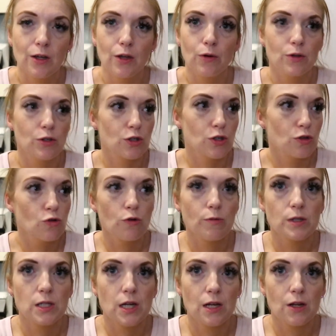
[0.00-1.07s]
You know, there's just no
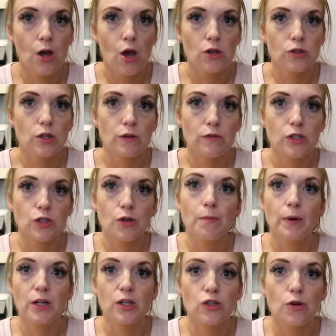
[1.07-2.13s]
mistake. So there was
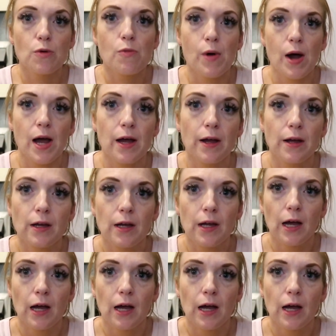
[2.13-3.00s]
somebody somewhere